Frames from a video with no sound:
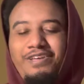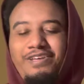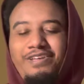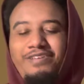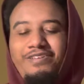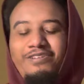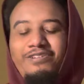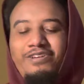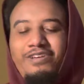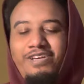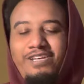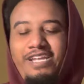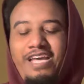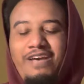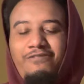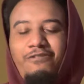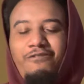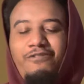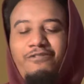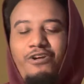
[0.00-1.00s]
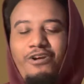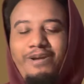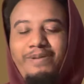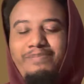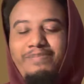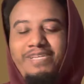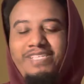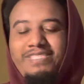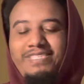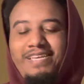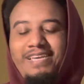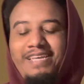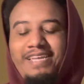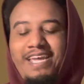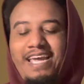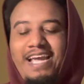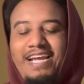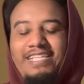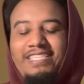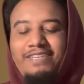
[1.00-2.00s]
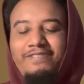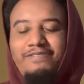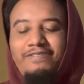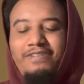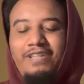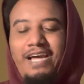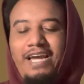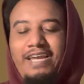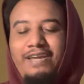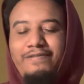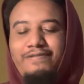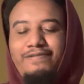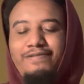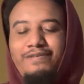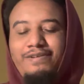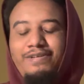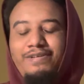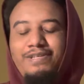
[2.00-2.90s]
You could have a very busy and active life,